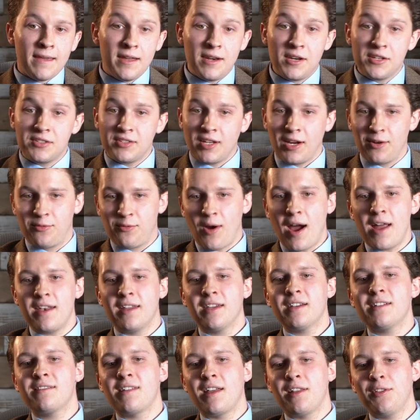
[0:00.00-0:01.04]
It is
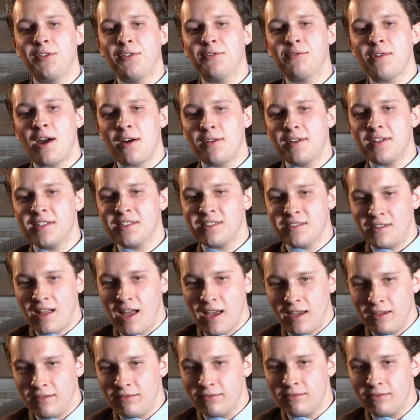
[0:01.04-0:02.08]
ironic that throughout his life,